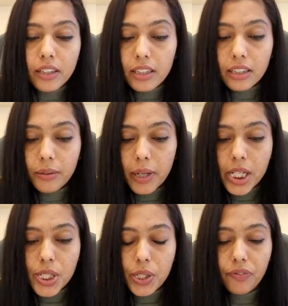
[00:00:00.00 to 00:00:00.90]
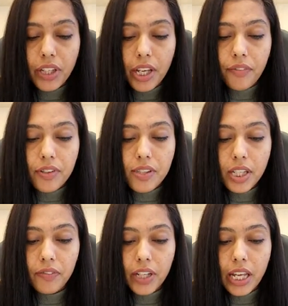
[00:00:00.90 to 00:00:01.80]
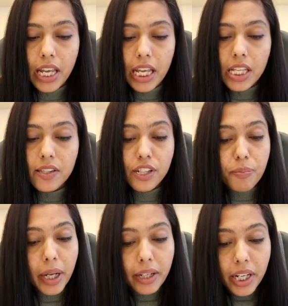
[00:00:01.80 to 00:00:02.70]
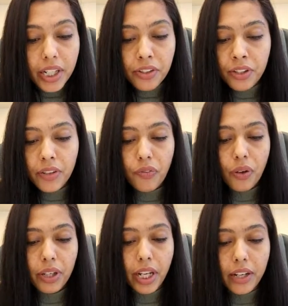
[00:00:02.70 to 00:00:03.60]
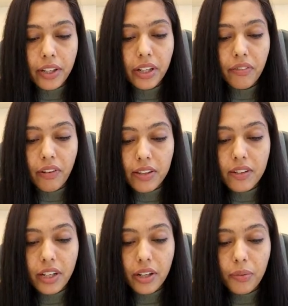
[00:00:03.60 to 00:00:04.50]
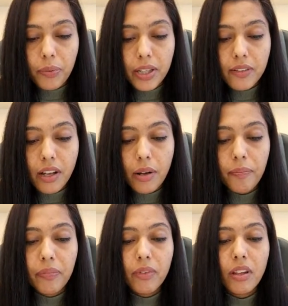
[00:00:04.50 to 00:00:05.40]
Third question we have received, is it mandatory for getting resident visa?